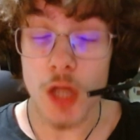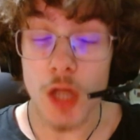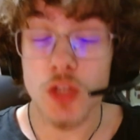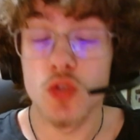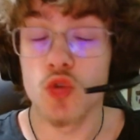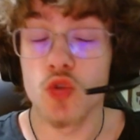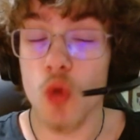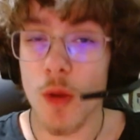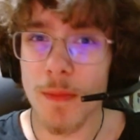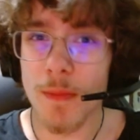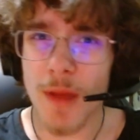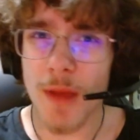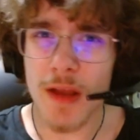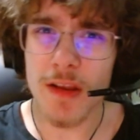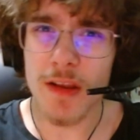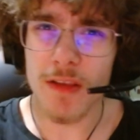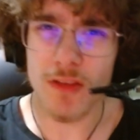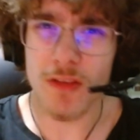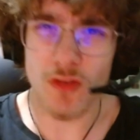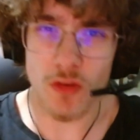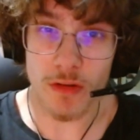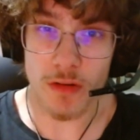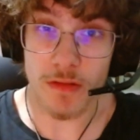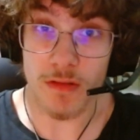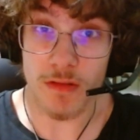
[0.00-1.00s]
join my
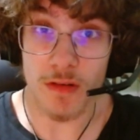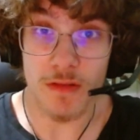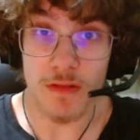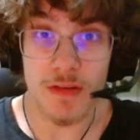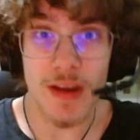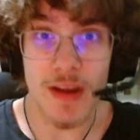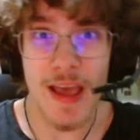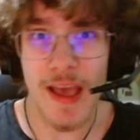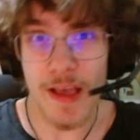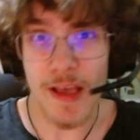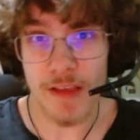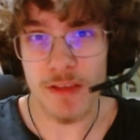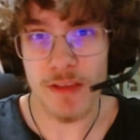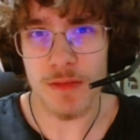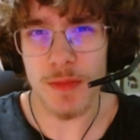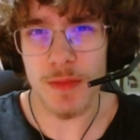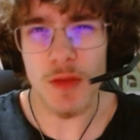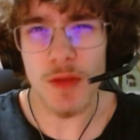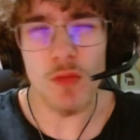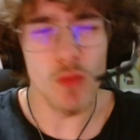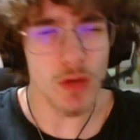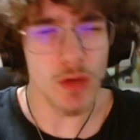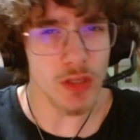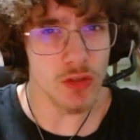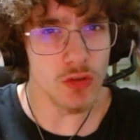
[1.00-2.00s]
Discord server and ask me
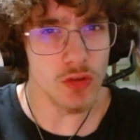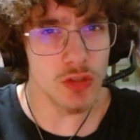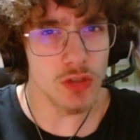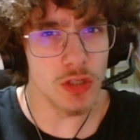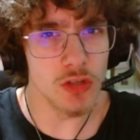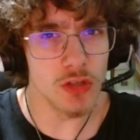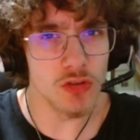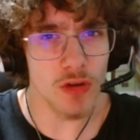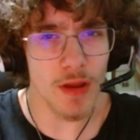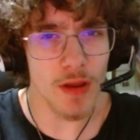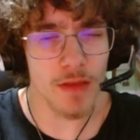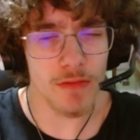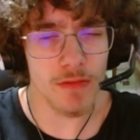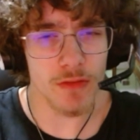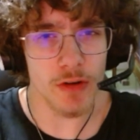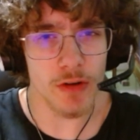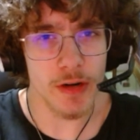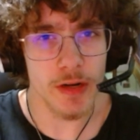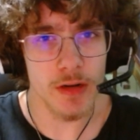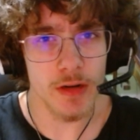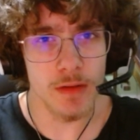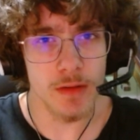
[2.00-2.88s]
what you should transfer.